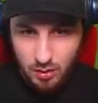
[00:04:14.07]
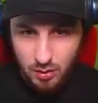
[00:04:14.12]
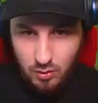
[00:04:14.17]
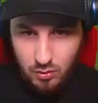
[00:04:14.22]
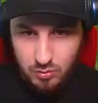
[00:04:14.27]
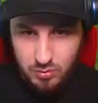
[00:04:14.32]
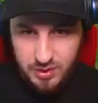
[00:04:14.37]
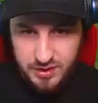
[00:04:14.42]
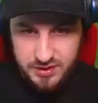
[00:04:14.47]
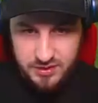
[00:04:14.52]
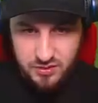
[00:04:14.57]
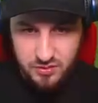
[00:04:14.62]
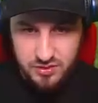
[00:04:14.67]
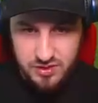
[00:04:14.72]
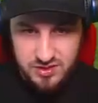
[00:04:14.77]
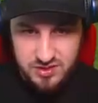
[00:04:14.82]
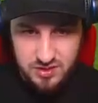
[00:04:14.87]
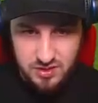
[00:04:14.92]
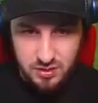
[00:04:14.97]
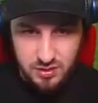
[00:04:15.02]
Oh, my
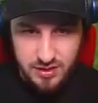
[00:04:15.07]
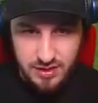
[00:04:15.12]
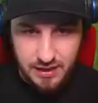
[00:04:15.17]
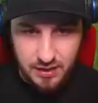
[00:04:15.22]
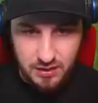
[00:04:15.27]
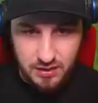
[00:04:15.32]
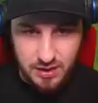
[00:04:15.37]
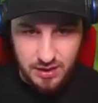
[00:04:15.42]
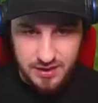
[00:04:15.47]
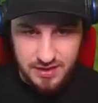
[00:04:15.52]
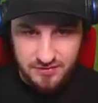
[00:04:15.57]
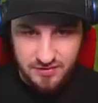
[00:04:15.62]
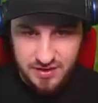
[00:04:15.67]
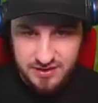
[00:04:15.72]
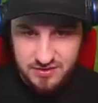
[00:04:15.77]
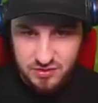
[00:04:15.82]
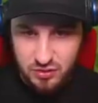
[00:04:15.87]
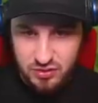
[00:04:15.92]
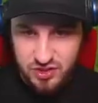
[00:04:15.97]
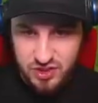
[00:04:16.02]
goodness. Okay, hold on. If
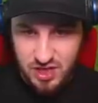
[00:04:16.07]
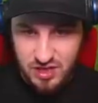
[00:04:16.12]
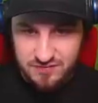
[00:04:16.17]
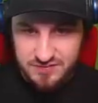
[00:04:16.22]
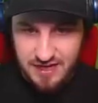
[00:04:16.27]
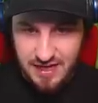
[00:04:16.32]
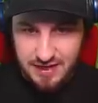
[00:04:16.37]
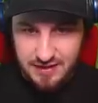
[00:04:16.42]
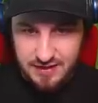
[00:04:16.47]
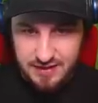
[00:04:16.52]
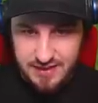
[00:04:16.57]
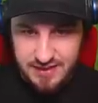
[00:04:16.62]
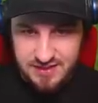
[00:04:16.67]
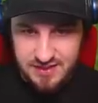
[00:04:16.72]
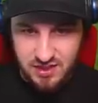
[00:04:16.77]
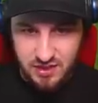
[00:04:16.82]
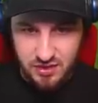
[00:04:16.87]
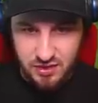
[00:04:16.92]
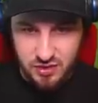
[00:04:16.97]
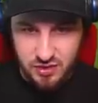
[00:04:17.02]
I touch off that,
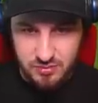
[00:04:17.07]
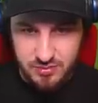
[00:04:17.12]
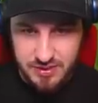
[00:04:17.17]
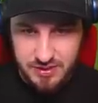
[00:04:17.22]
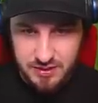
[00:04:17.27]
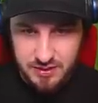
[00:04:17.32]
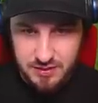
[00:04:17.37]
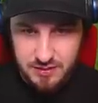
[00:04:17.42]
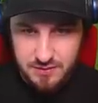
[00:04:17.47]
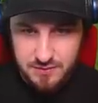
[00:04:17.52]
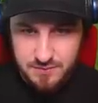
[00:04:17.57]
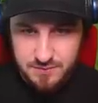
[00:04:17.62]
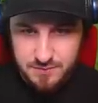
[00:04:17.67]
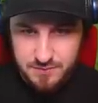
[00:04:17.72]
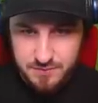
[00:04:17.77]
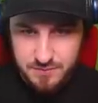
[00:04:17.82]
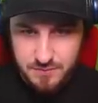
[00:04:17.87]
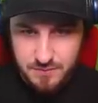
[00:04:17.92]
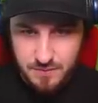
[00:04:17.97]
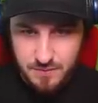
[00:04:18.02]
is it going to hurt me?
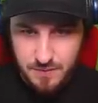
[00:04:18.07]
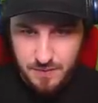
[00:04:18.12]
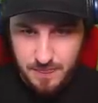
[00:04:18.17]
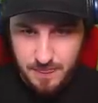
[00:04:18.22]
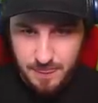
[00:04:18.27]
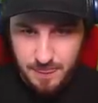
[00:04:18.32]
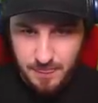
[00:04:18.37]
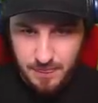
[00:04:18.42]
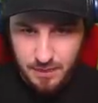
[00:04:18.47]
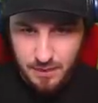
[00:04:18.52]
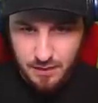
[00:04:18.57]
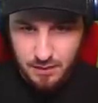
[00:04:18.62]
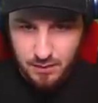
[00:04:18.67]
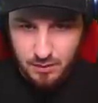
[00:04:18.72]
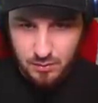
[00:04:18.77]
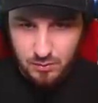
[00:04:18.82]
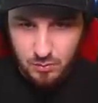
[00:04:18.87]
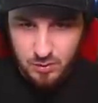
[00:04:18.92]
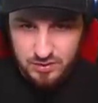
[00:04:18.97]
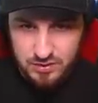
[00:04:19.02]
It should.
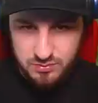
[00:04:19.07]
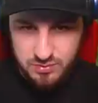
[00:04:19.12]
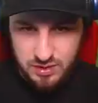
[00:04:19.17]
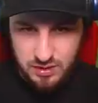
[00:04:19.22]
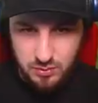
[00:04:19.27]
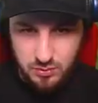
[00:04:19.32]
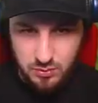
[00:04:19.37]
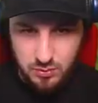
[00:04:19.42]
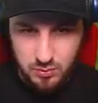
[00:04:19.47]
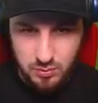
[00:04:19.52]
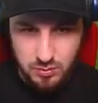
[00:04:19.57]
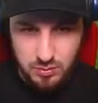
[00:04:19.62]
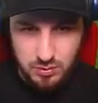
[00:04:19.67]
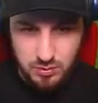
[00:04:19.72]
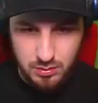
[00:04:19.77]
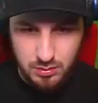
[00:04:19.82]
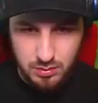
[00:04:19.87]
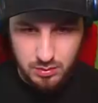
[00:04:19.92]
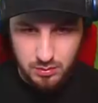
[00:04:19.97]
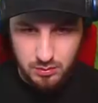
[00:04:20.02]
What? Oh.
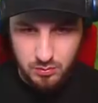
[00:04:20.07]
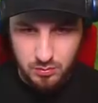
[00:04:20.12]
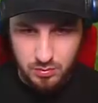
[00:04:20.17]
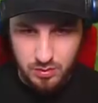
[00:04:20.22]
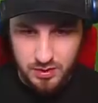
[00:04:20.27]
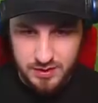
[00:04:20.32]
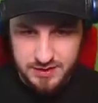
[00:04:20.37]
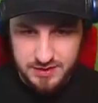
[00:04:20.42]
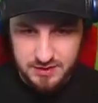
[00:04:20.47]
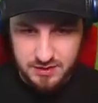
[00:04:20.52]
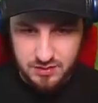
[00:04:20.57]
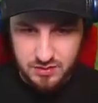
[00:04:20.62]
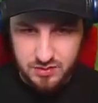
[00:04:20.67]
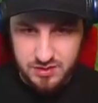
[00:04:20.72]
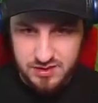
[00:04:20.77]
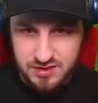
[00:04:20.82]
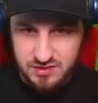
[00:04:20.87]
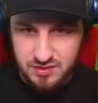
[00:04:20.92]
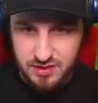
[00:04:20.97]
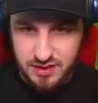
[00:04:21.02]
Oh, my
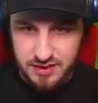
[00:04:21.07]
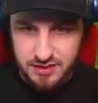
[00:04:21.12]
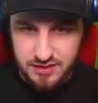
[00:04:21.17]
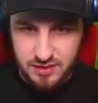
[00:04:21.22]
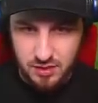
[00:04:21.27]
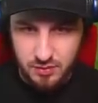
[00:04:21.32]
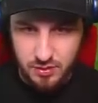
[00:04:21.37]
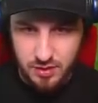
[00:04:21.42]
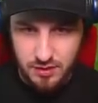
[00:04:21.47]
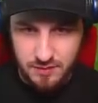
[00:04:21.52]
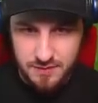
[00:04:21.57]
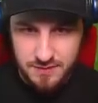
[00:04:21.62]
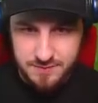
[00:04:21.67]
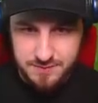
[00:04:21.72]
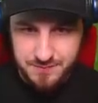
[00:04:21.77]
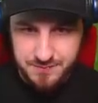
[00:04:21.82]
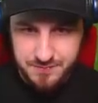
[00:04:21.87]
goodness. Okay, you know what?